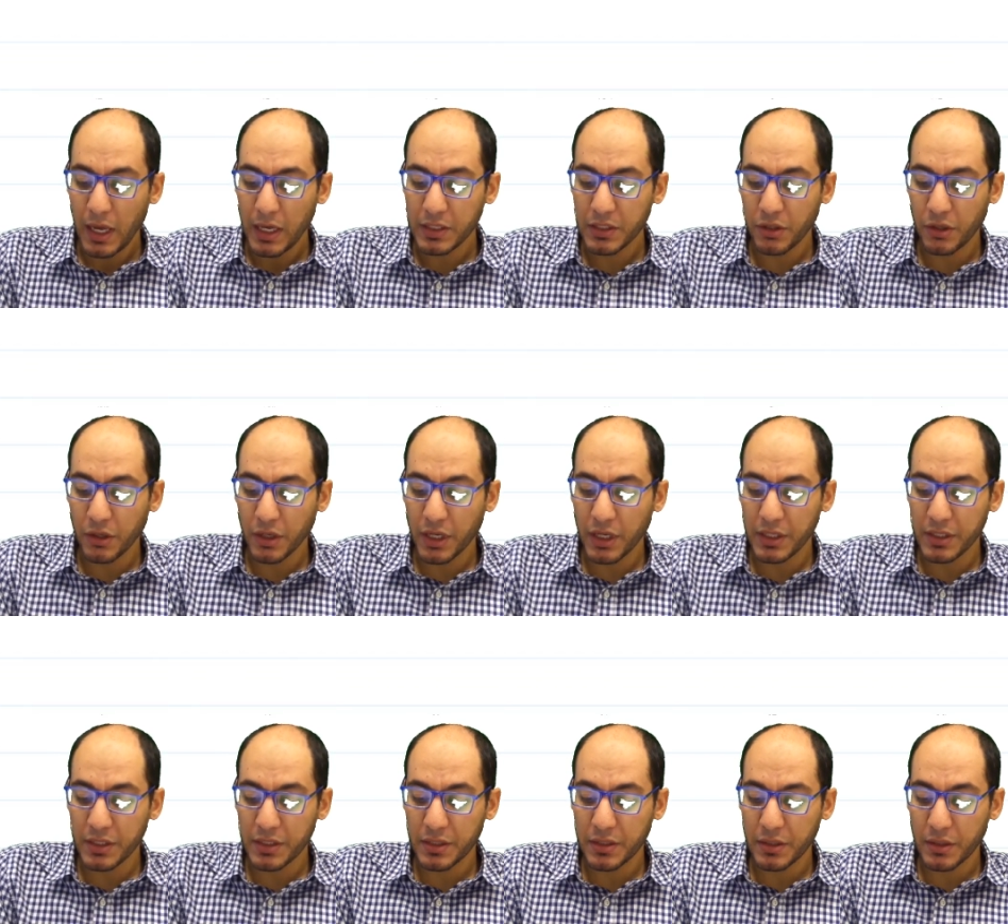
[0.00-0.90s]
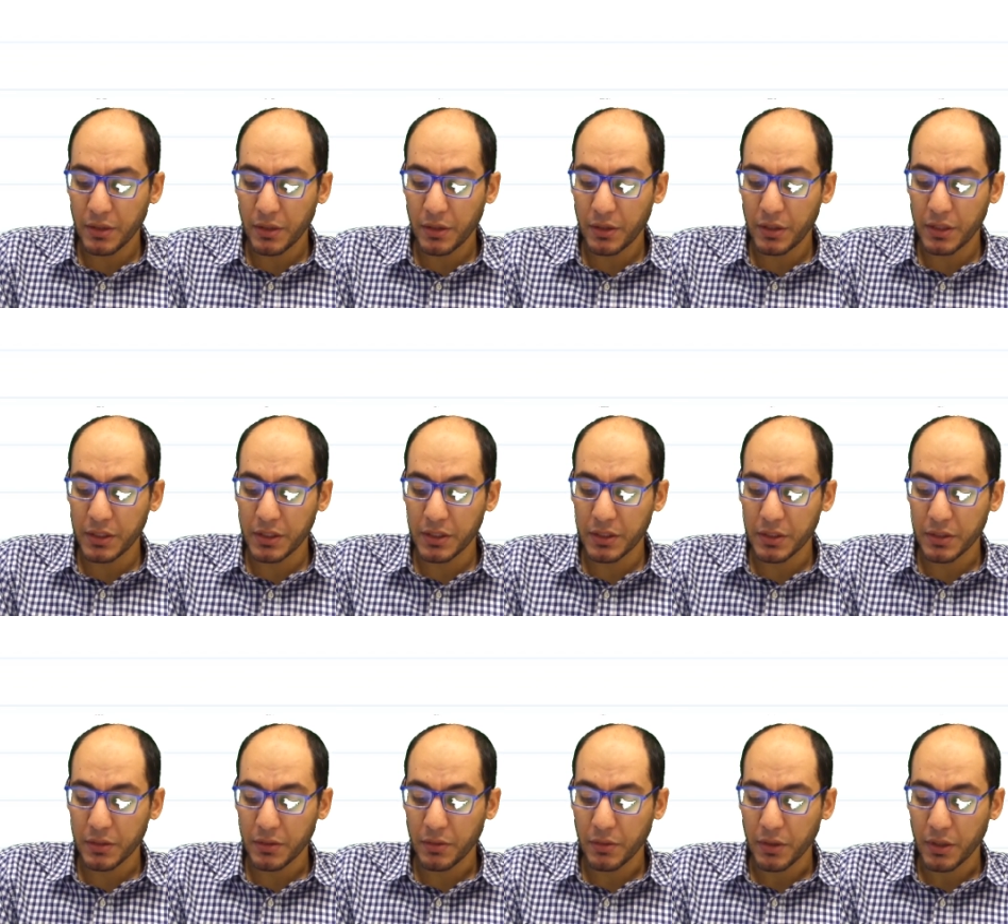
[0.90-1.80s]
as long as
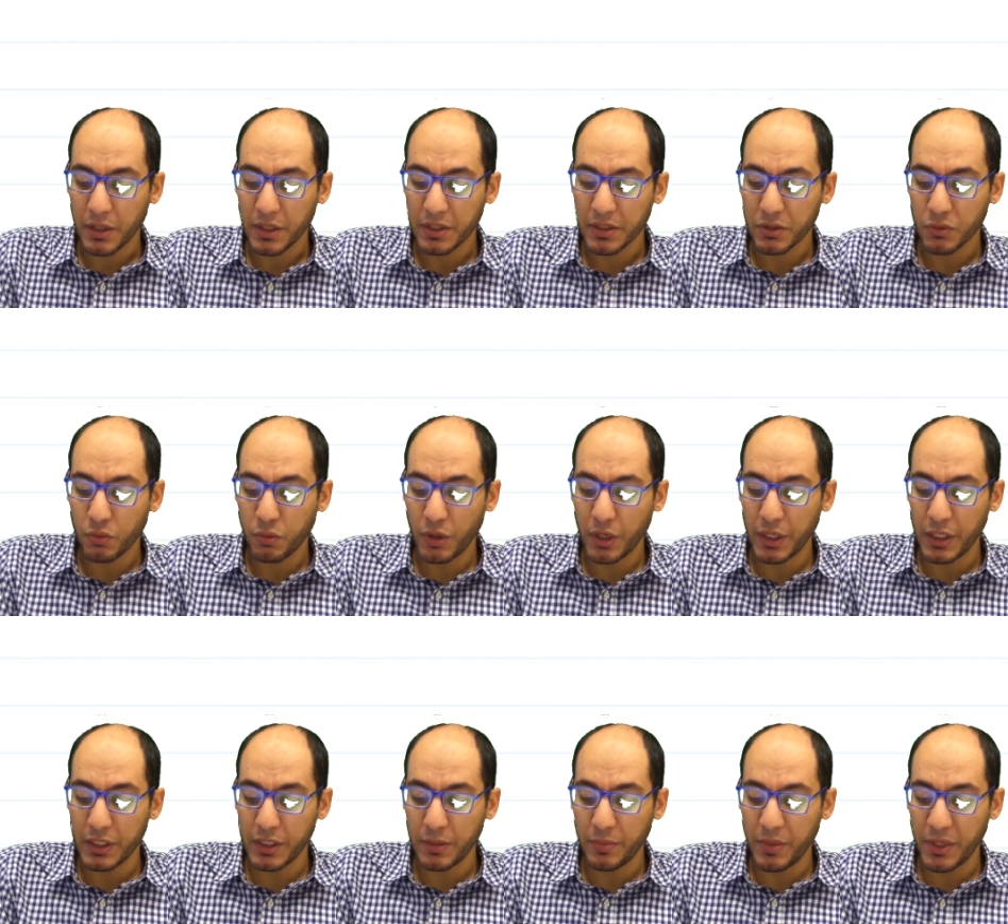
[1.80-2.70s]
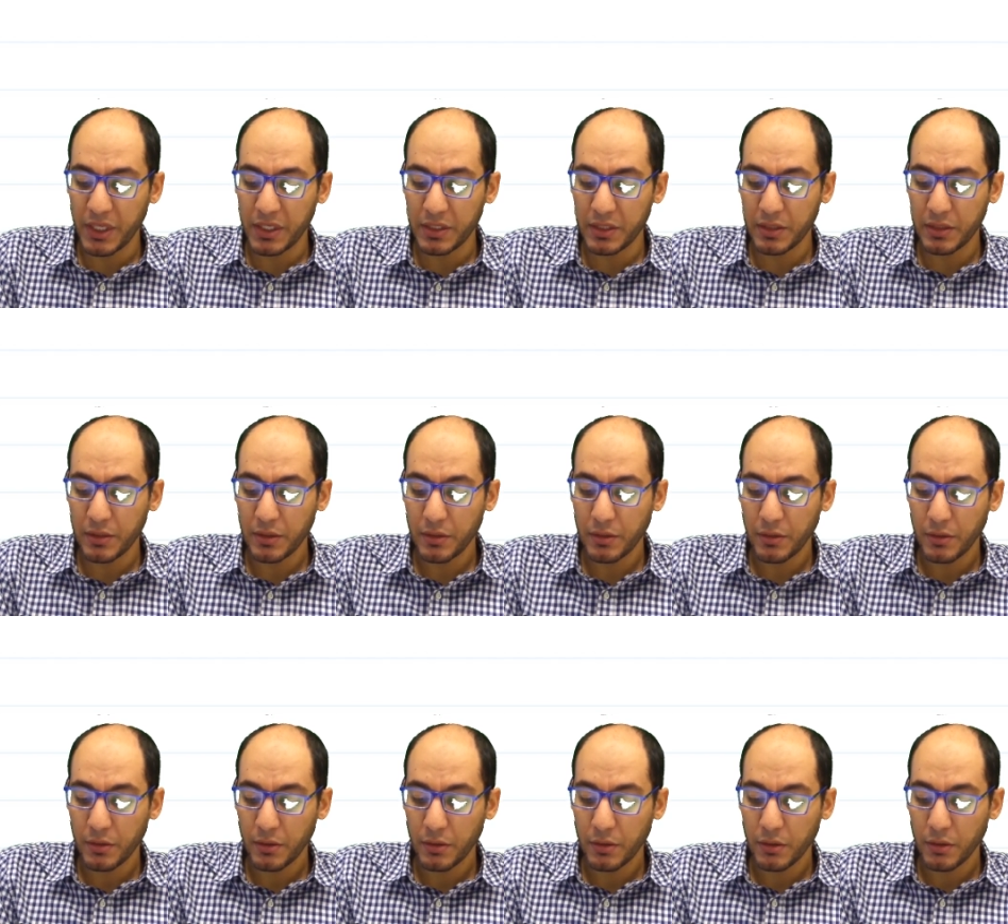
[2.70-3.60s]
this is 20 dBs,
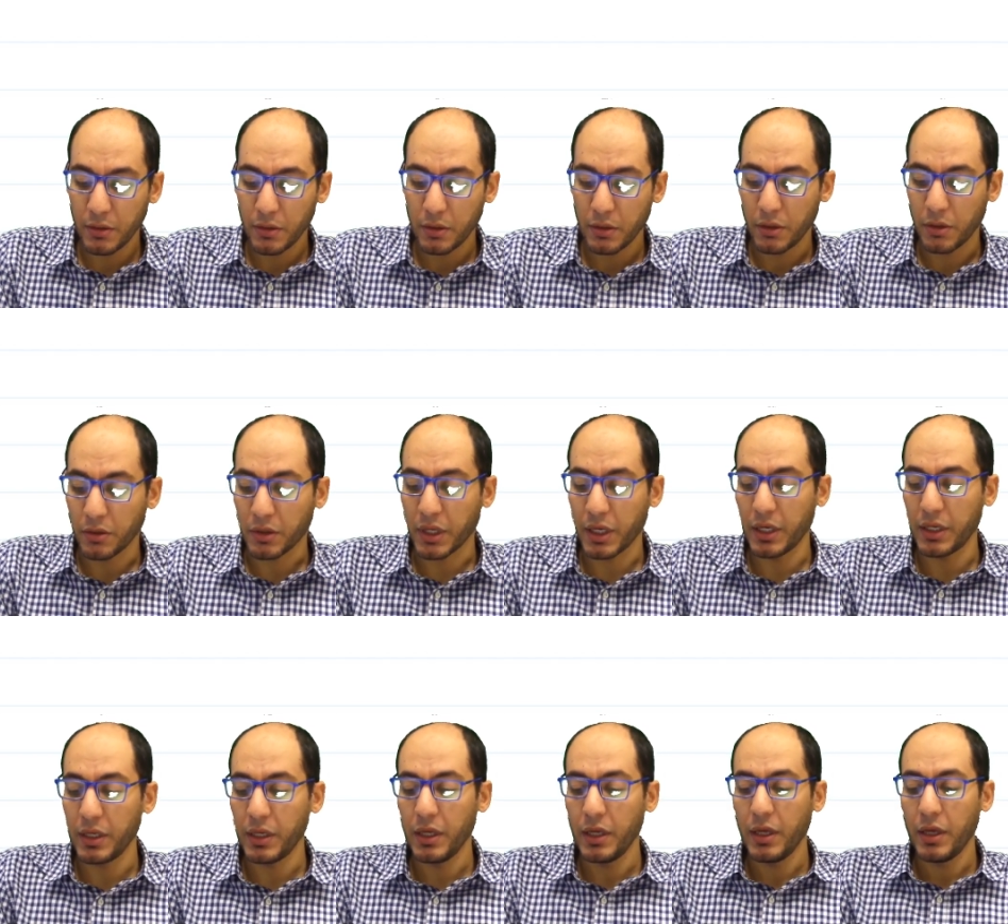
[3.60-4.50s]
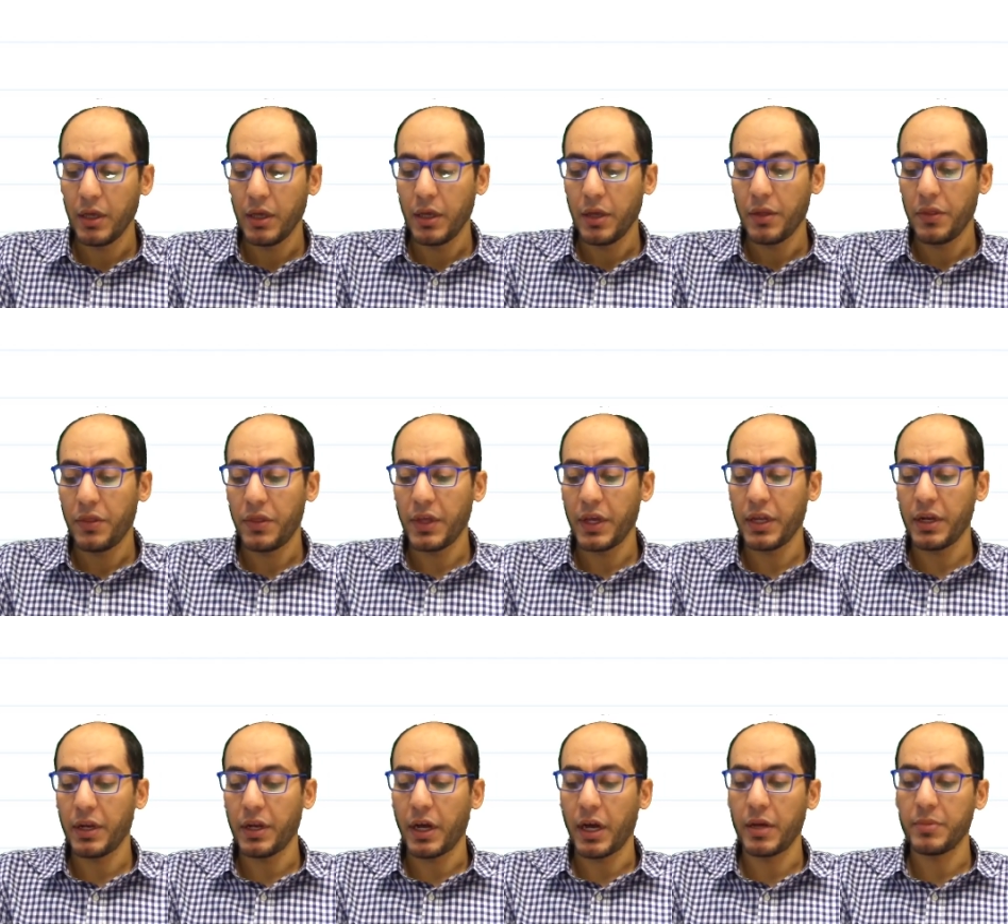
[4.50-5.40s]
okay,
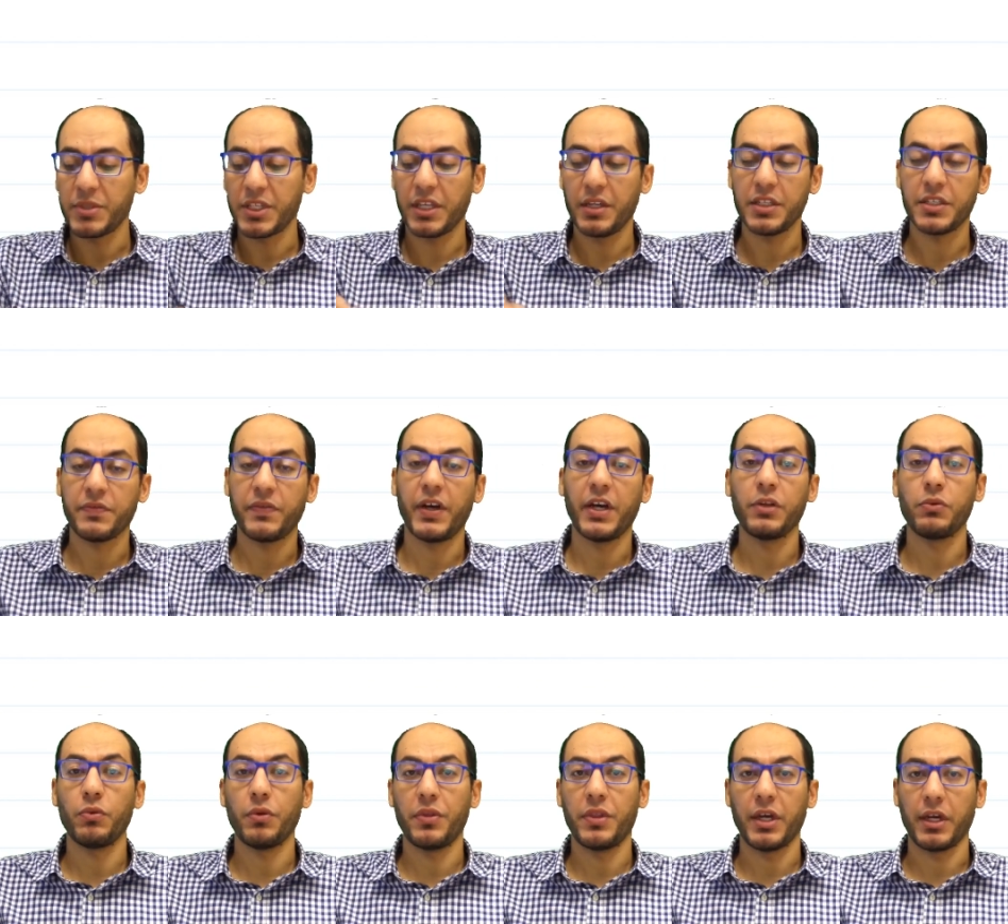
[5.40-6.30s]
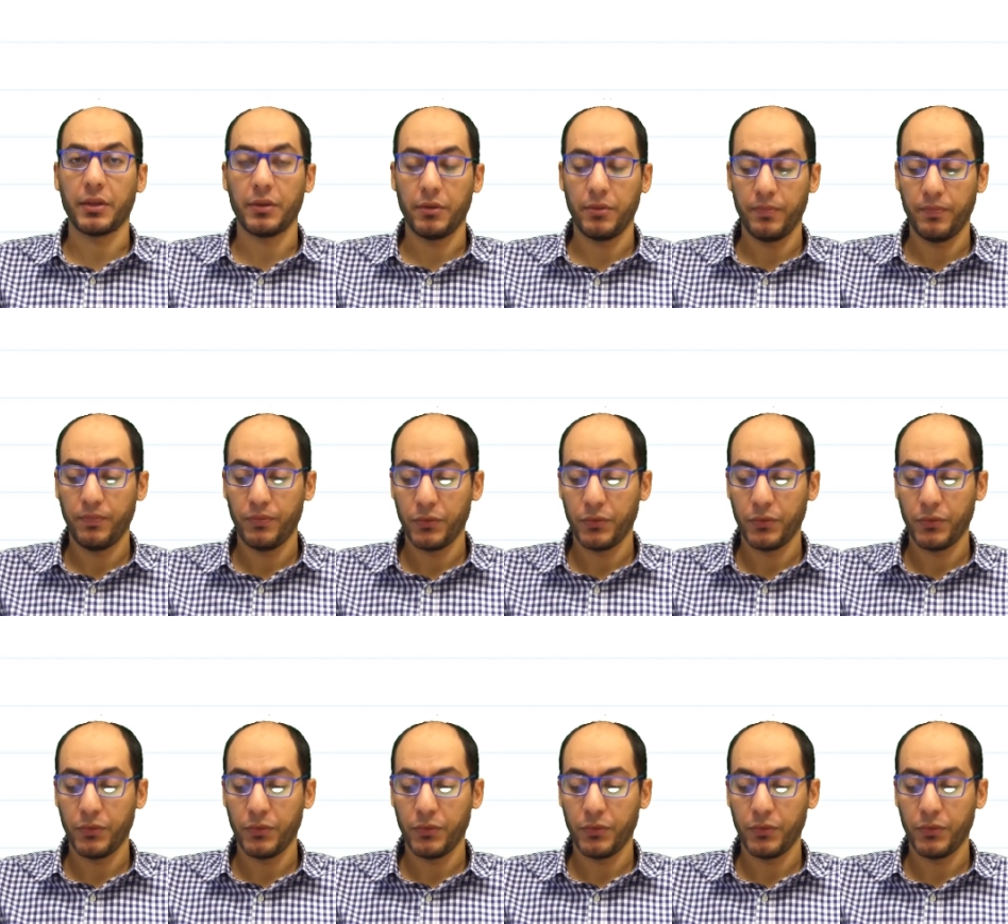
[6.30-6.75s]
then I'm satisfied with that.